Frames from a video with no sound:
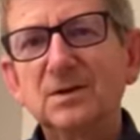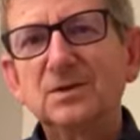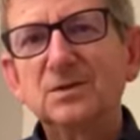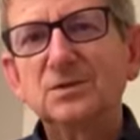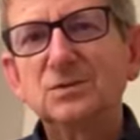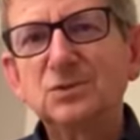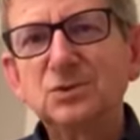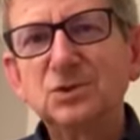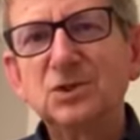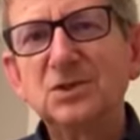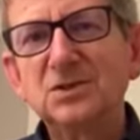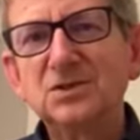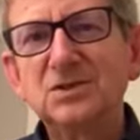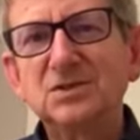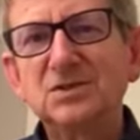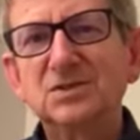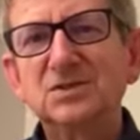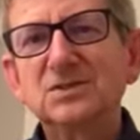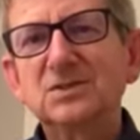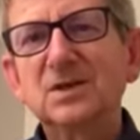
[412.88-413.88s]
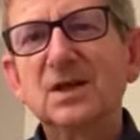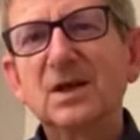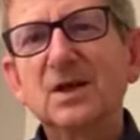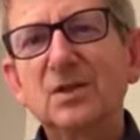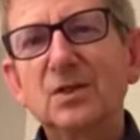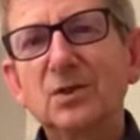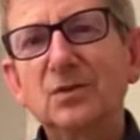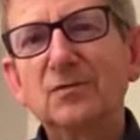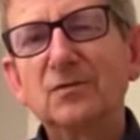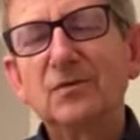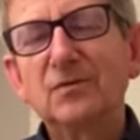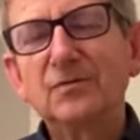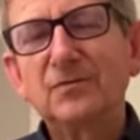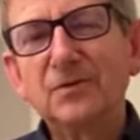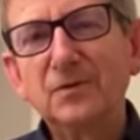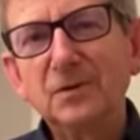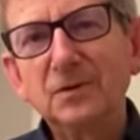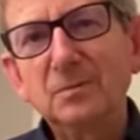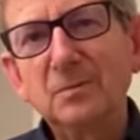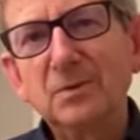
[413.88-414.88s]
So Jesus is the
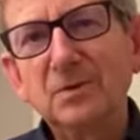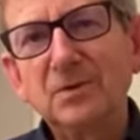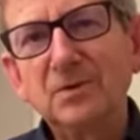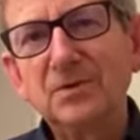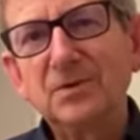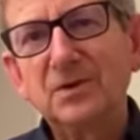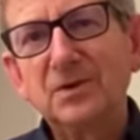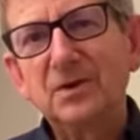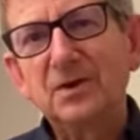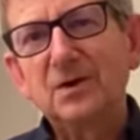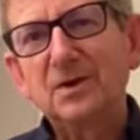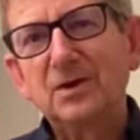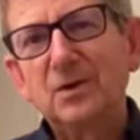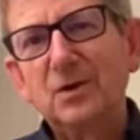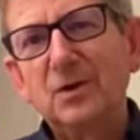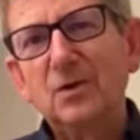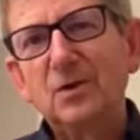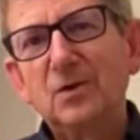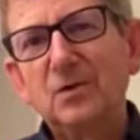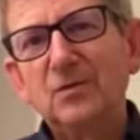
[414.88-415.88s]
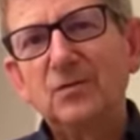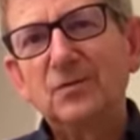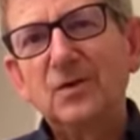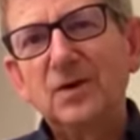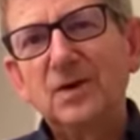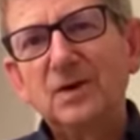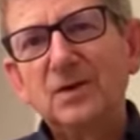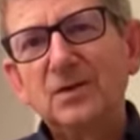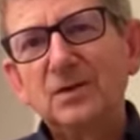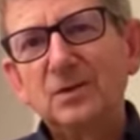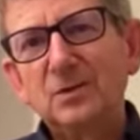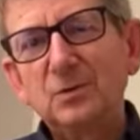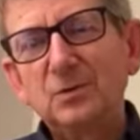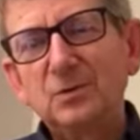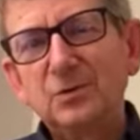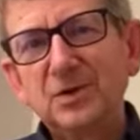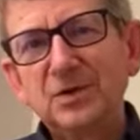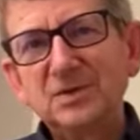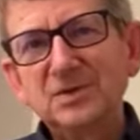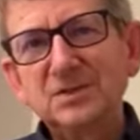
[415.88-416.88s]
fulfillment of the
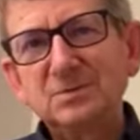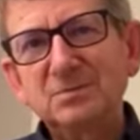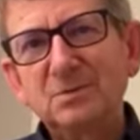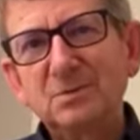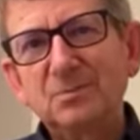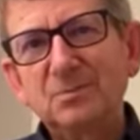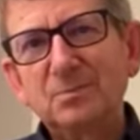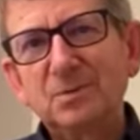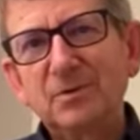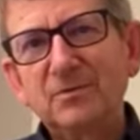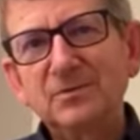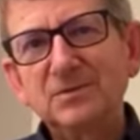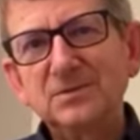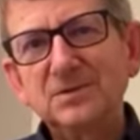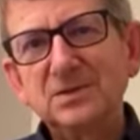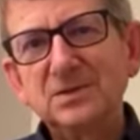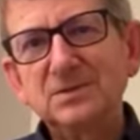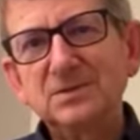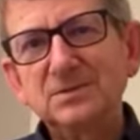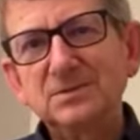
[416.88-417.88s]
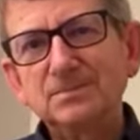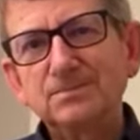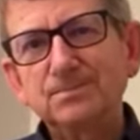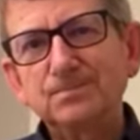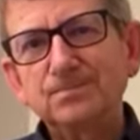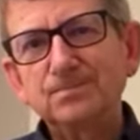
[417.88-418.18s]
Old Testament prophecies.